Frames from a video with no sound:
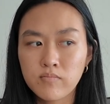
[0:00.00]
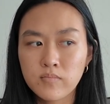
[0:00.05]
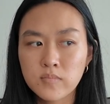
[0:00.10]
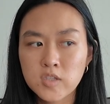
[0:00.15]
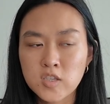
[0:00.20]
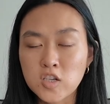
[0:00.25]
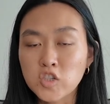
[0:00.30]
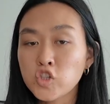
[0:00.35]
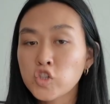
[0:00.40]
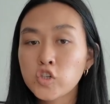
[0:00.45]

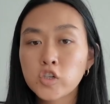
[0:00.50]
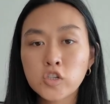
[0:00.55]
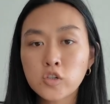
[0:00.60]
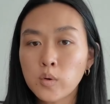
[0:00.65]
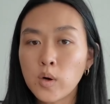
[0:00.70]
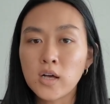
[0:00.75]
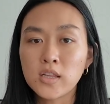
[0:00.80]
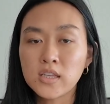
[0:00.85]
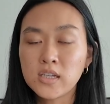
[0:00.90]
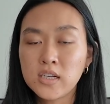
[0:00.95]
Such good
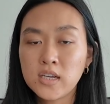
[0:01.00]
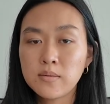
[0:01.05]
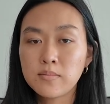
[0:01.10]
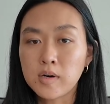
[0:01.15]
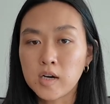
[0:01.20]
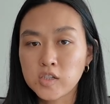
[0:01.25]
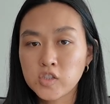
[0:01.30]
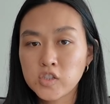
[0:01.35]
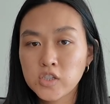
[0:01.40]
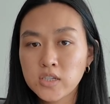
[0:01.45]
quality
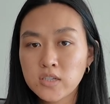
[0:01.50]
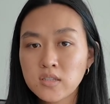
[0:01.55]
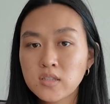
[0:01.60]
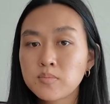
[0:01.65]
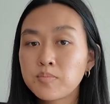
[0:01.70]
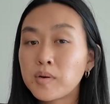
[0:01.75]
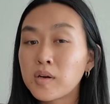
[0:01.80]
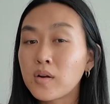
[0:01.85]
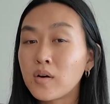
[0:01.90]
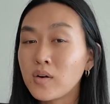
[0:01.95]
matchas,
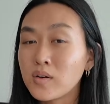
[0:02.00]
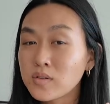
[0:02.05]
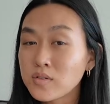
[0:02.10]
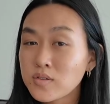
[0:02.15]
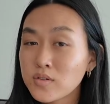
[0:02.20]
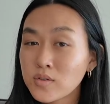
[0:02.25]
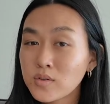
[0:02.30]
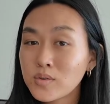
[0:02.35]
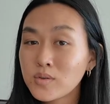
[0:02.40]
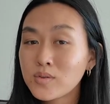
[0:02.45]
but
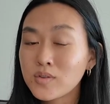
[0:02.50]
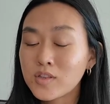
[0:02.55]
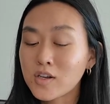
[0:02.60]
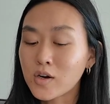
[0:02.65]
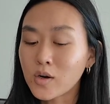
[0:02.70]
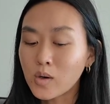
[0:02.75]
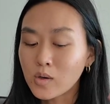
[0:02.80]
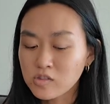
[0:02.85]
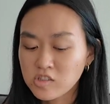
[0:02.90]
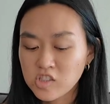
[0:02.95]
also their
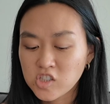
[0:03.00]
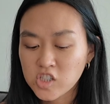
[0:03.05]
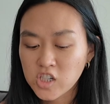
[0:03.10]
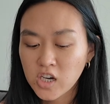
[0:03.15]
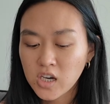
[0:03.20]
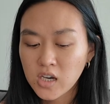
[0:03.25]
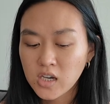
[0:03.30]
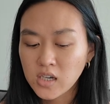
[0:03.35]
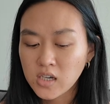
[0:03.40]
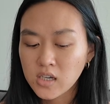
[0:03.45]

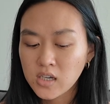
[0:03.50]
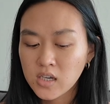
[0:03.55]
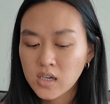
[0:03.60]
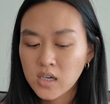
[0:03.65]
hojicha